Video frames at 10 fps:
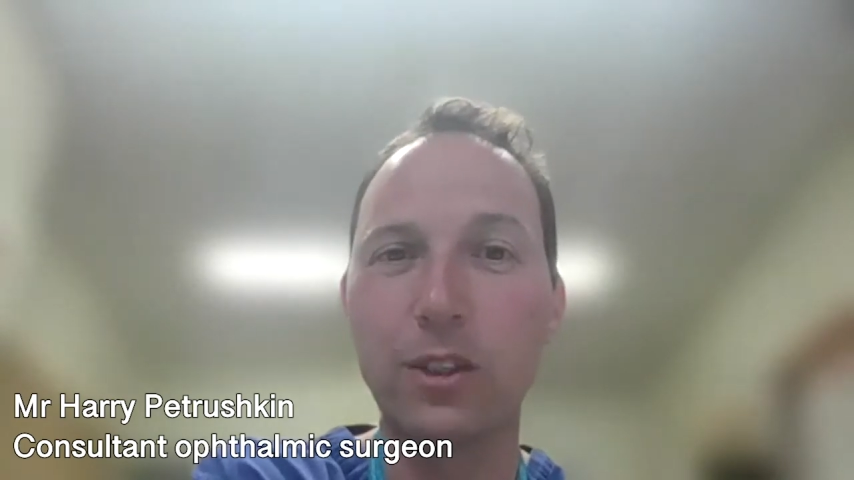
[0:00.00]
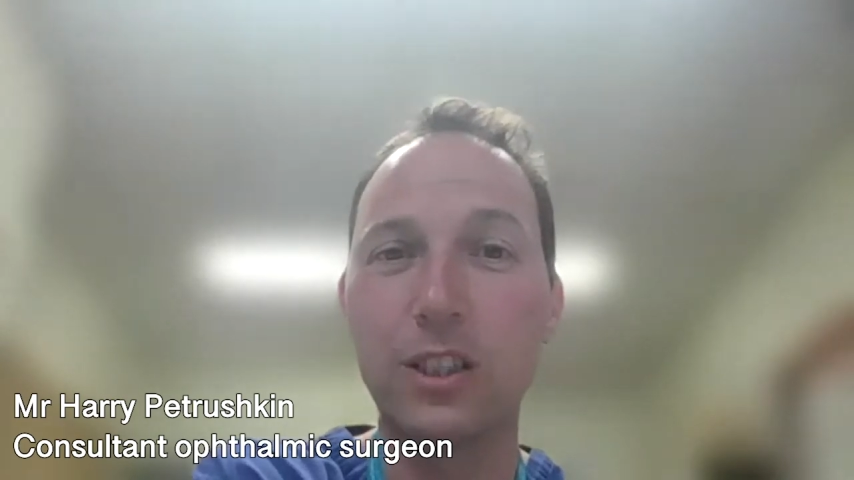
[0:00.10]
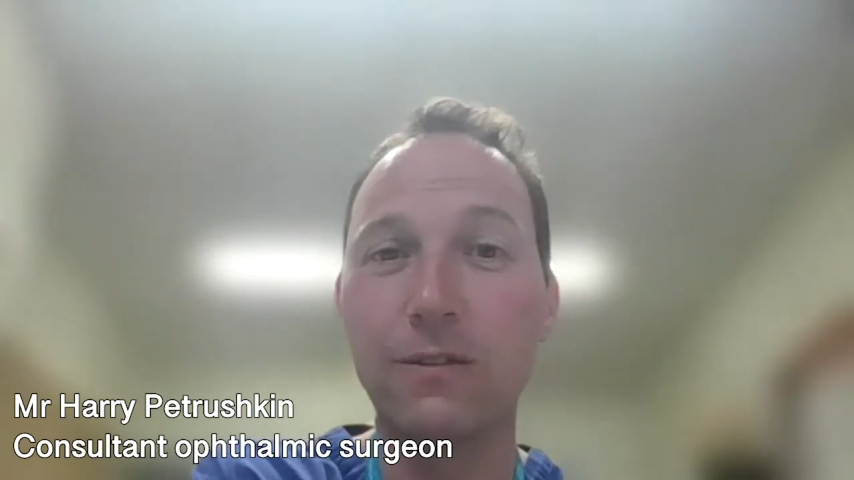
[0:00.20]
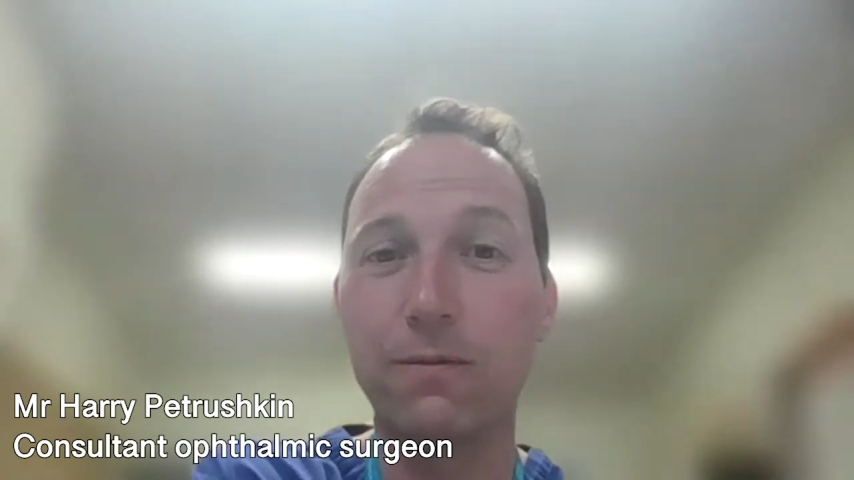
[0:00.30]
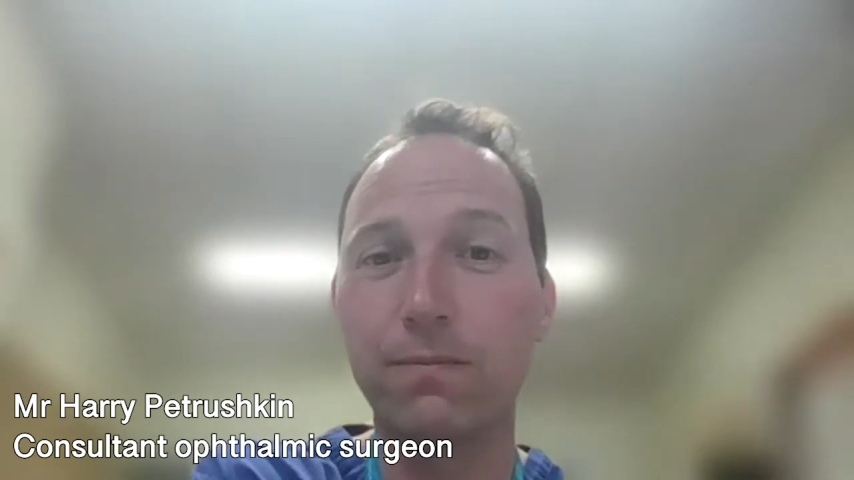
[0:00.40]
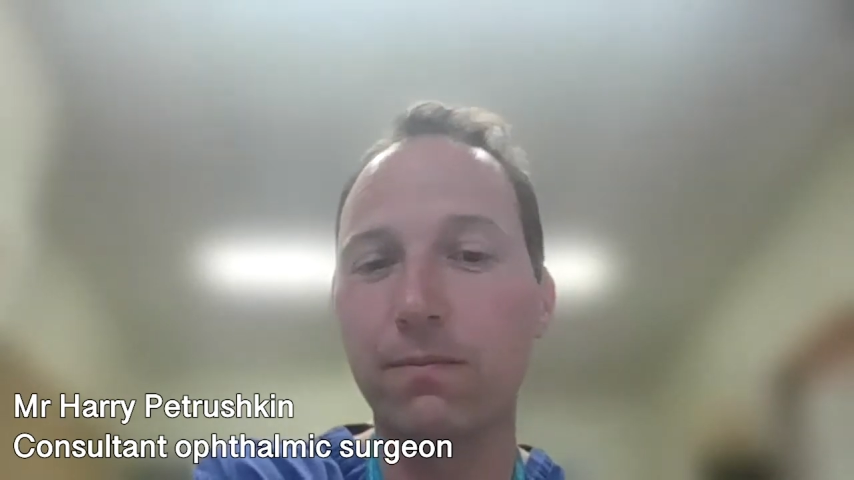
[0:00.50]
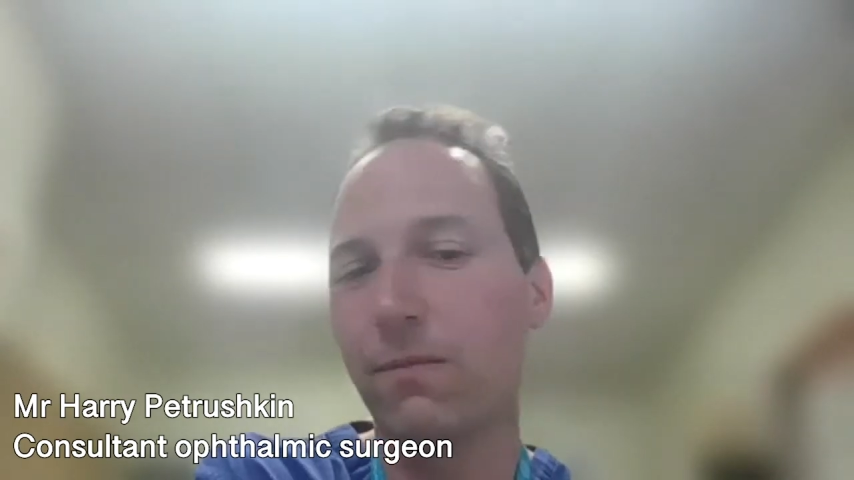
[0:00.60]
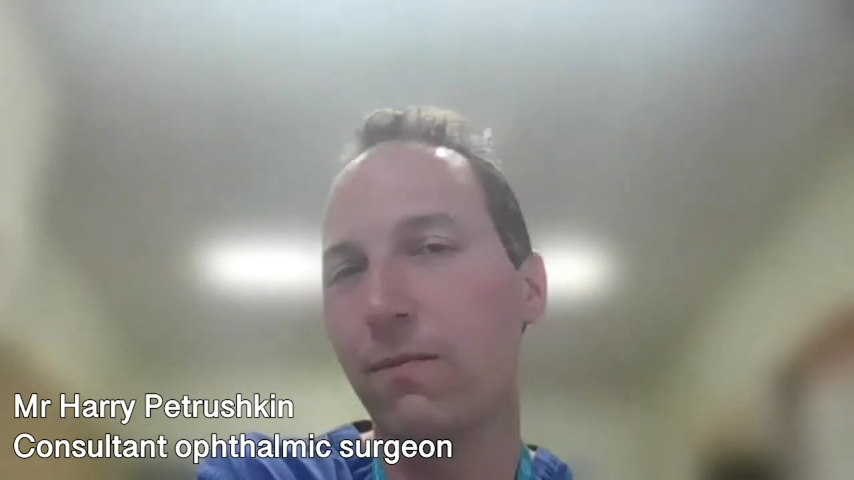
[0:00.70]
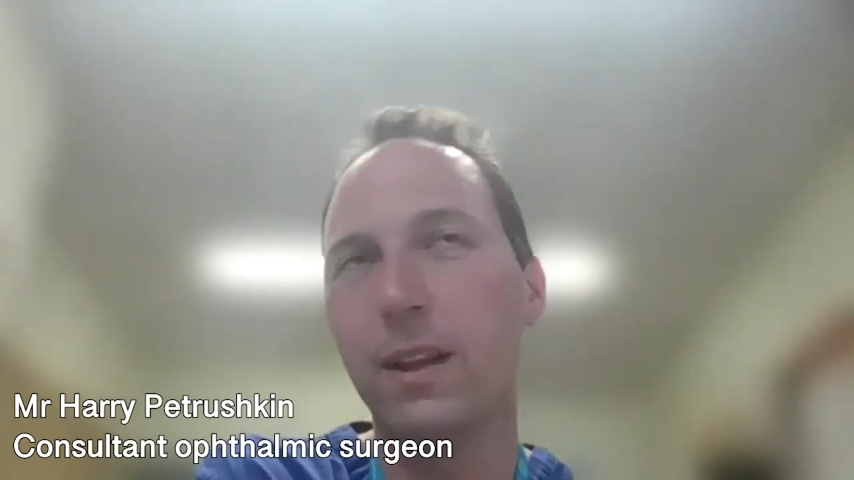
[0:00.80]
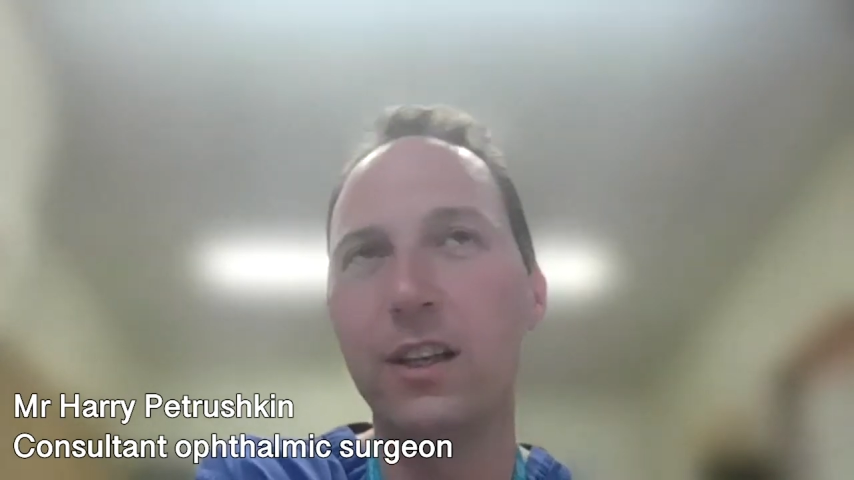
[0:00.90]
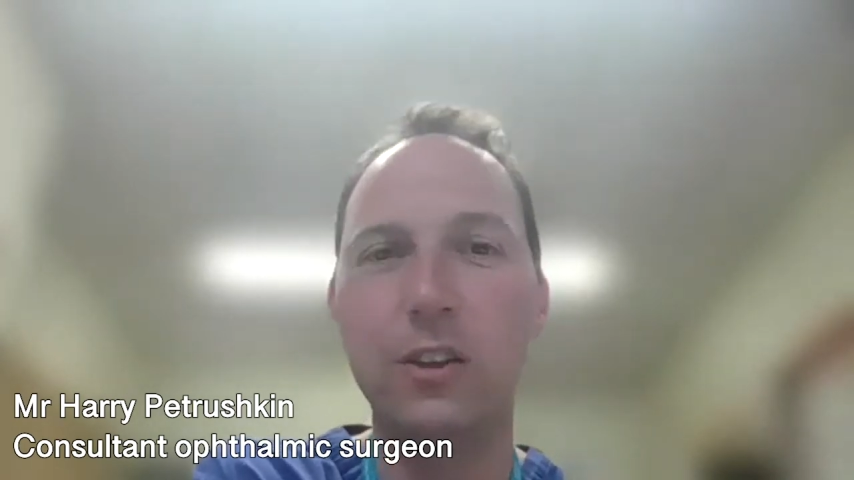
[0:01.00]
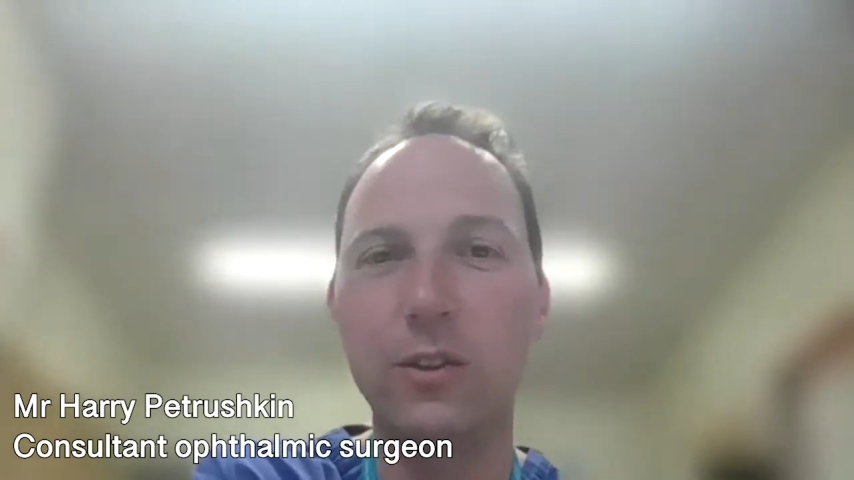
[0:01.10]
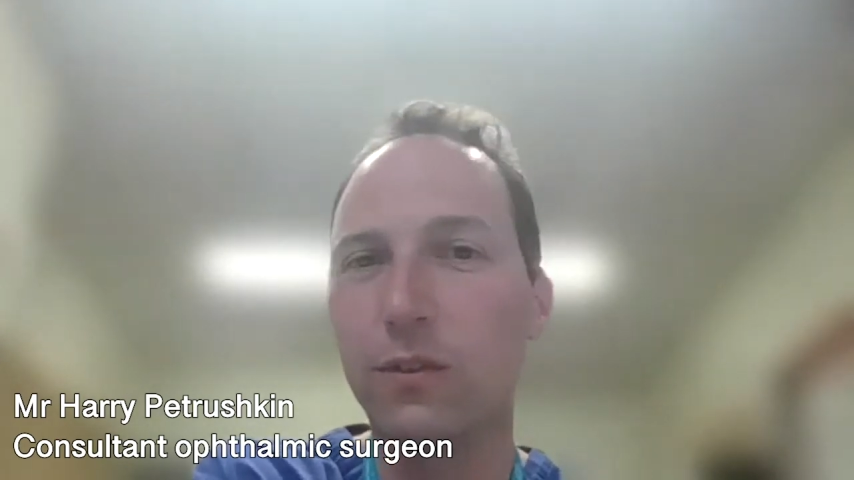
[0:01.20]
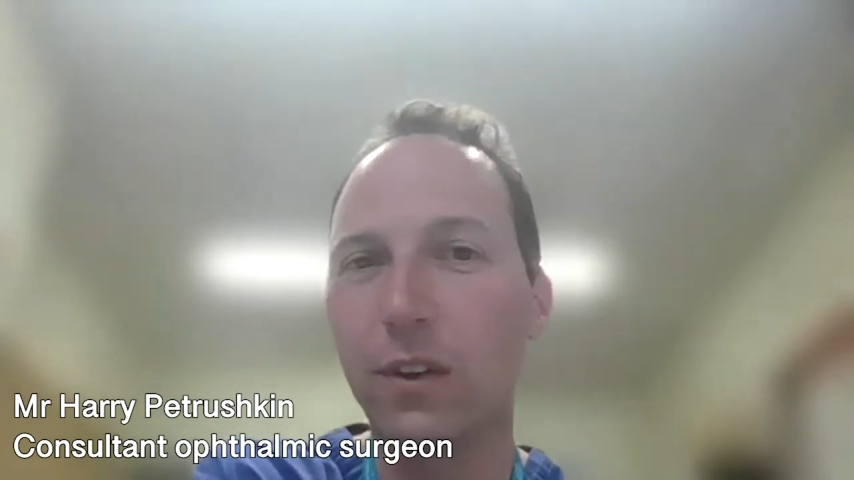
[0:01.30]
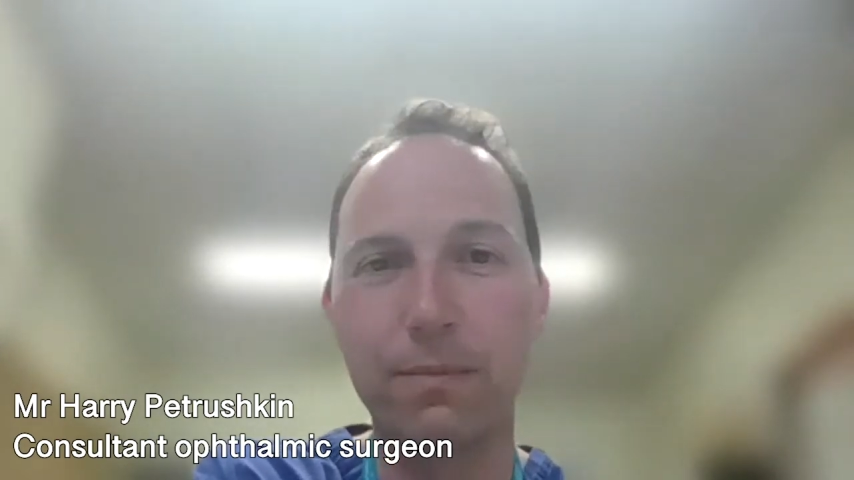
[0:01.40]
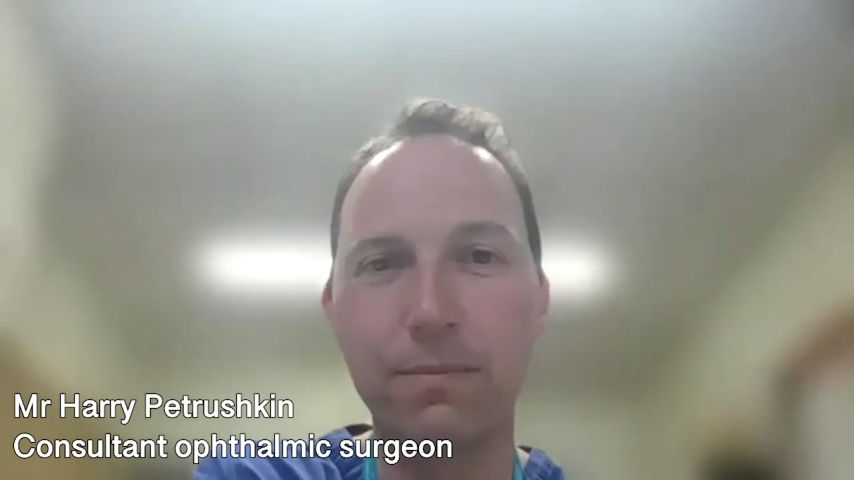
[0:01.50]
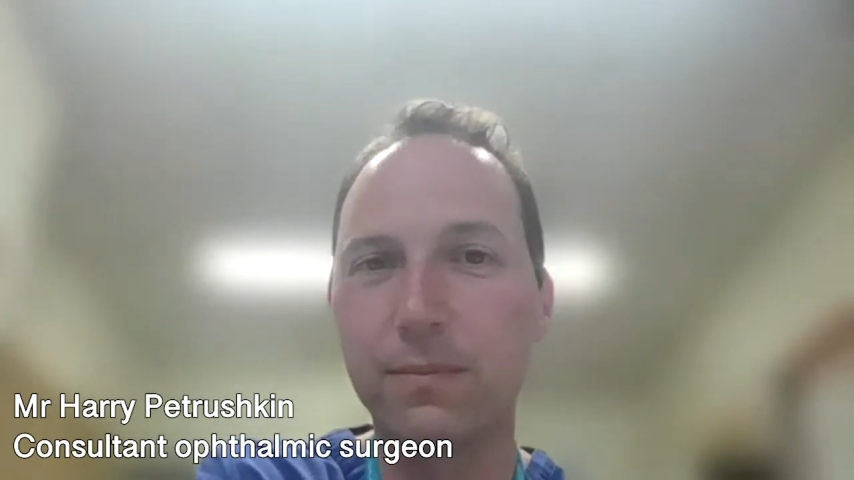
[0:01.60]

which has been used for